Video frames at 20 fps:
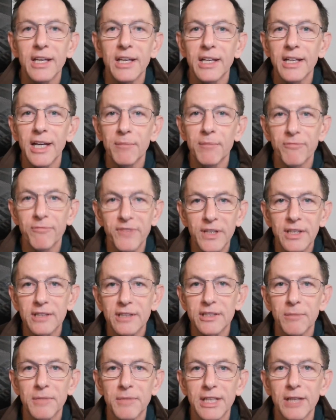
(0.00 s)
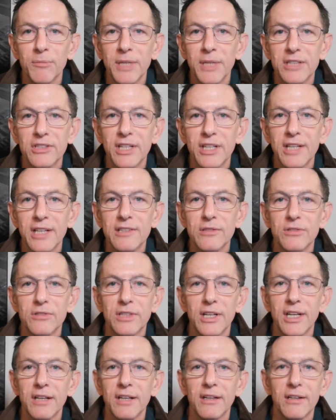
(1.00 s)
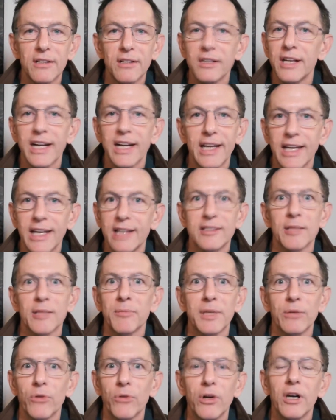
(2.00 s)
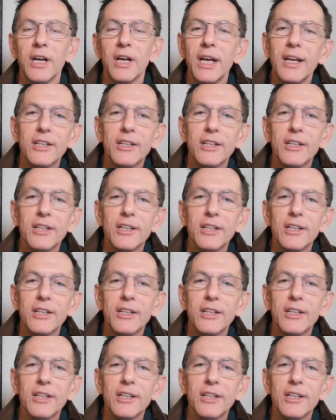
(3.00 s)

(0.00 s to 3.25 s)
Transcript: and I'm feeling something in my chest? Did I eat something wrong?